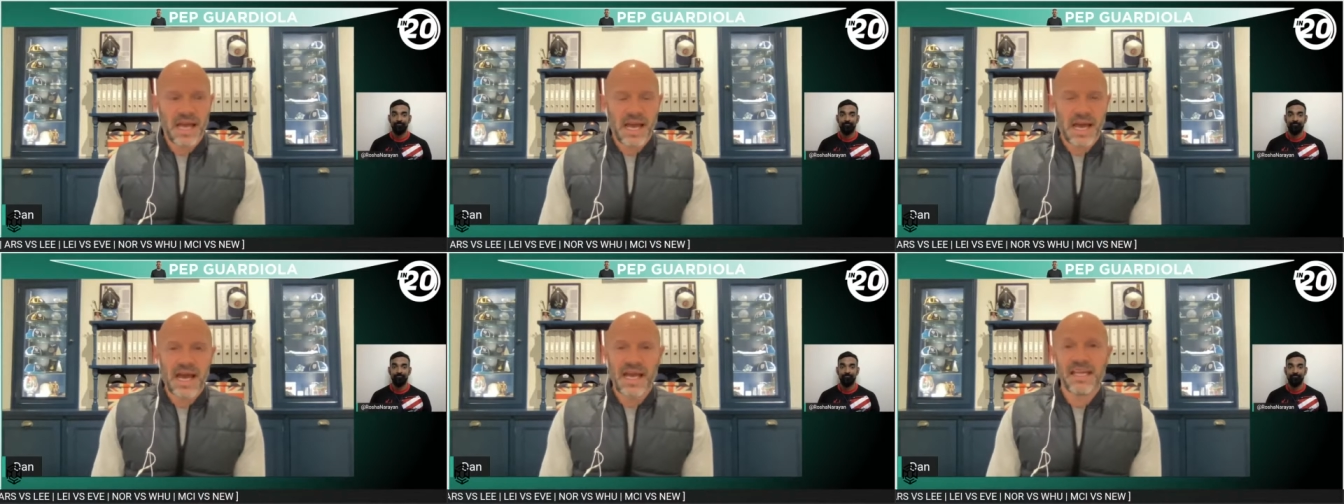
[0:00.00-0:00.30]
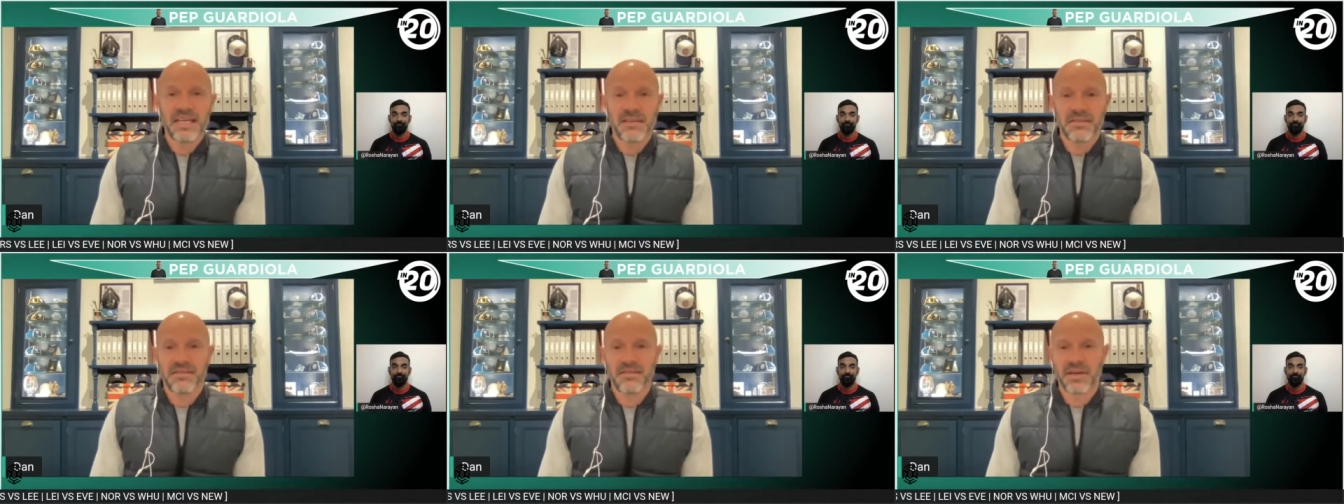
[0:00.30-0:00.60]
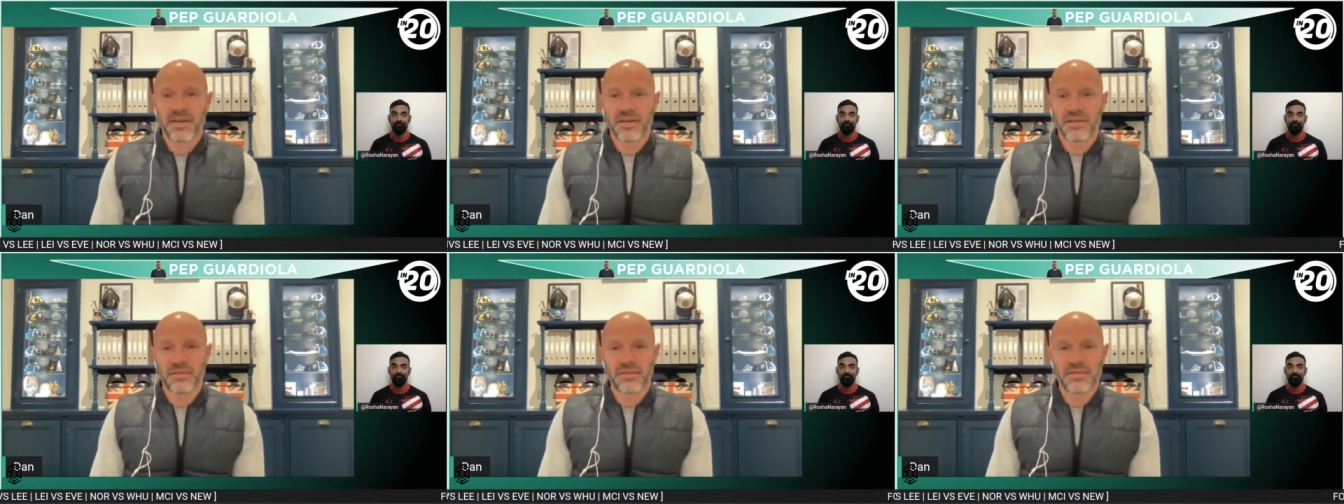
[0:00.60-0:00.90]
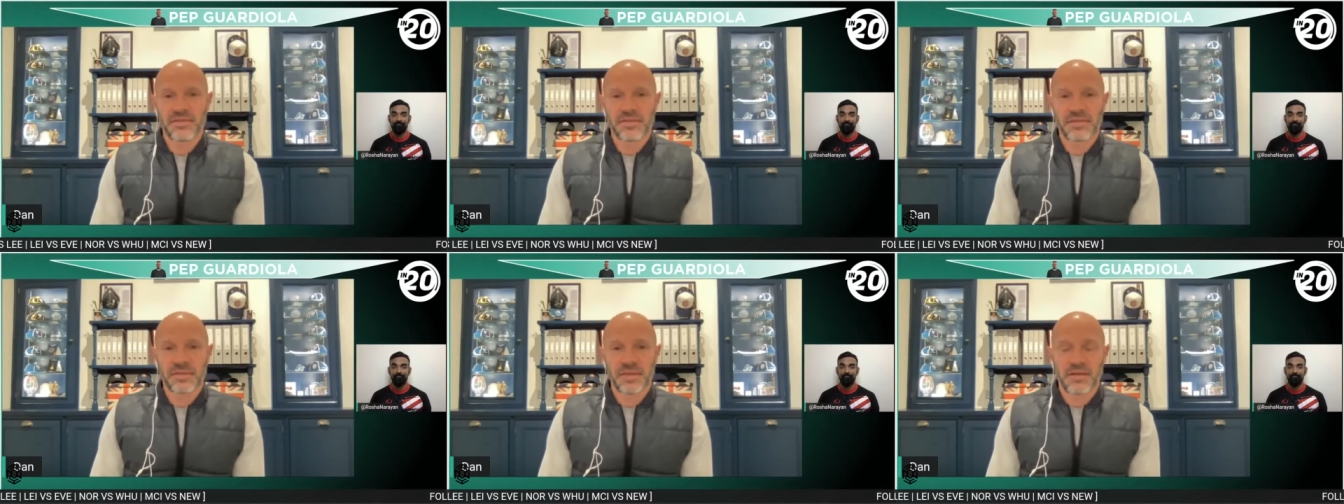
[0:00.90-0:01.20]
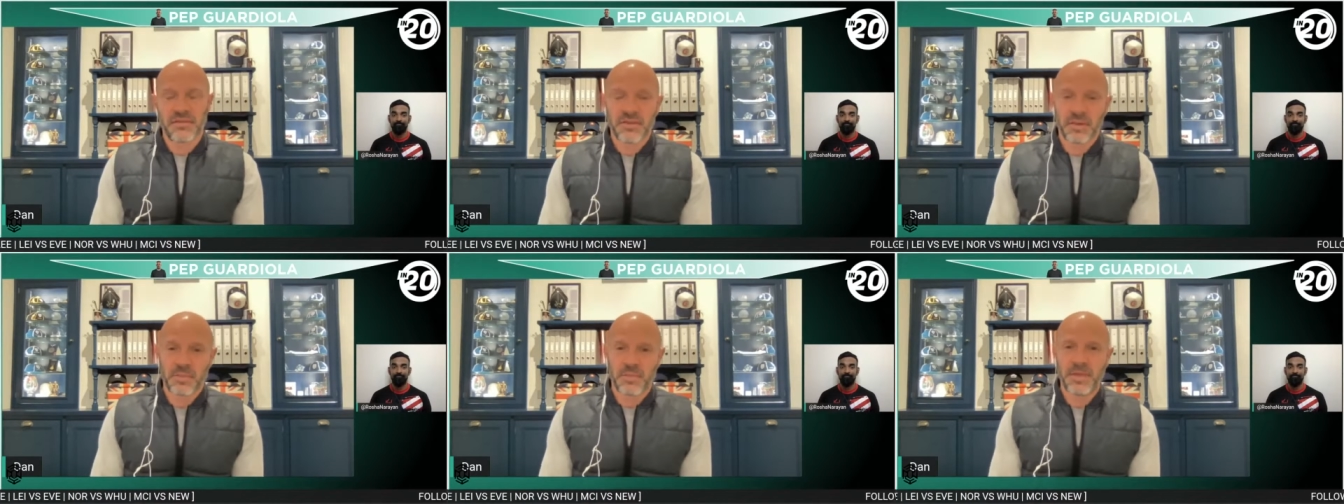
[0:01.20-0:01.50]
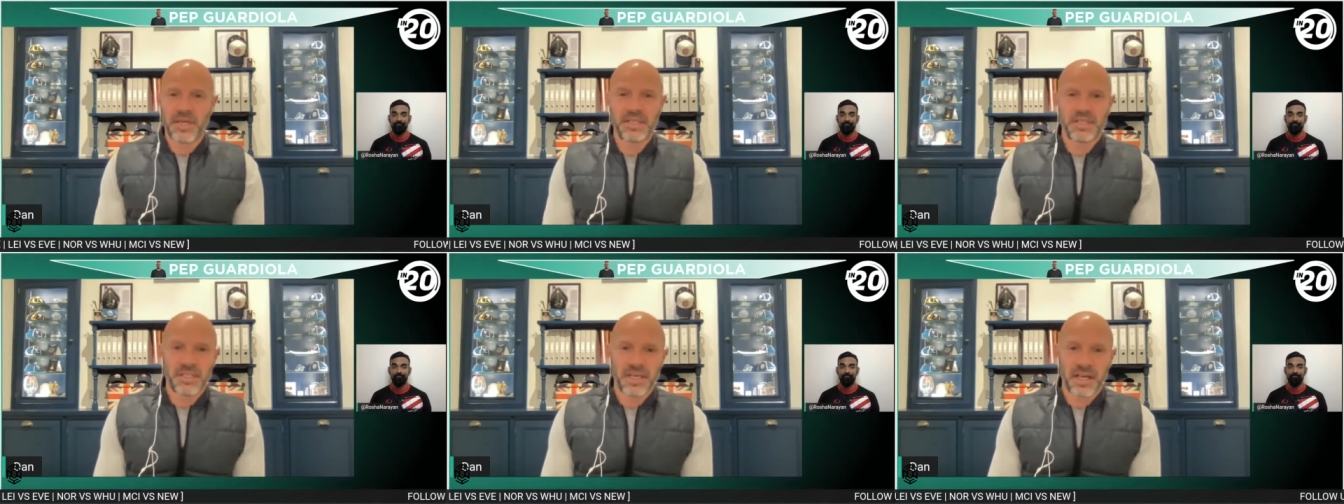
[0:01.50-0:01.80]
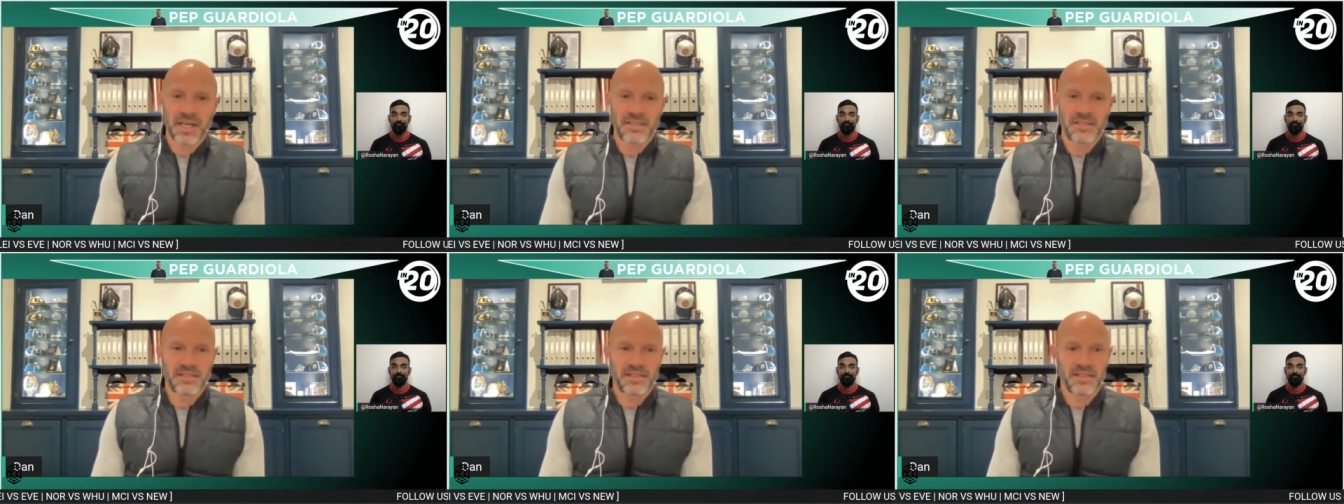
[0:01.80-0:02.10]
8 of those have
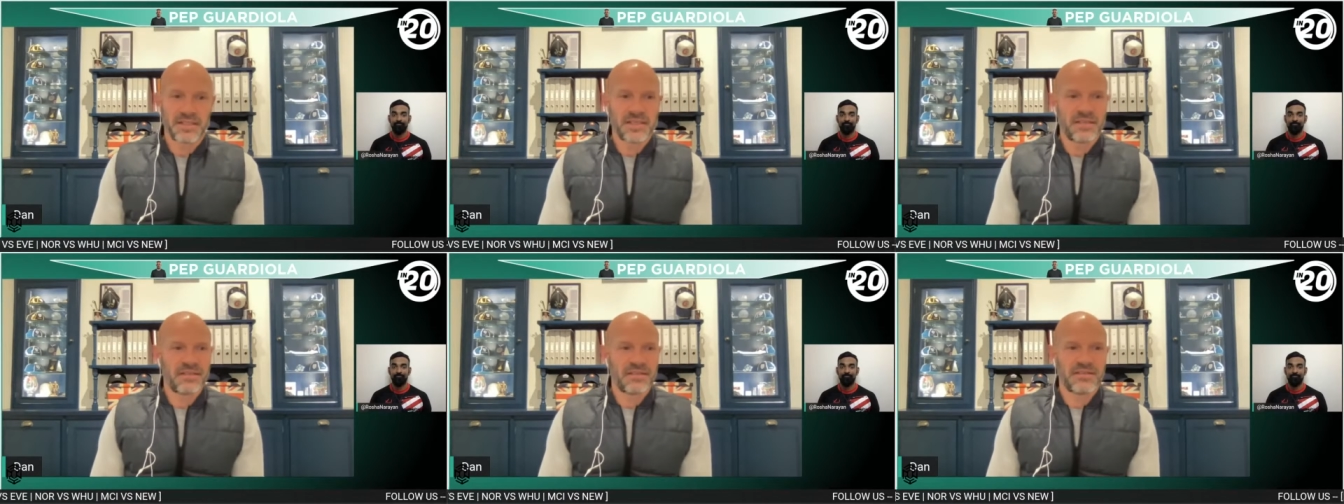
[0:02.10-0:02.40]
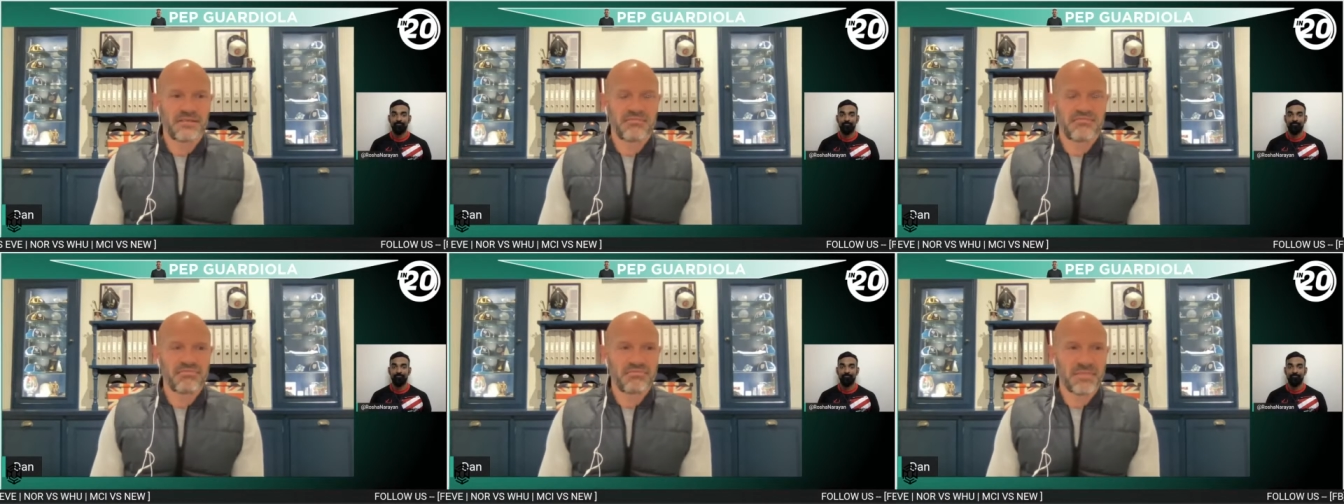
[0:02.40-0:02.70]
capitulated in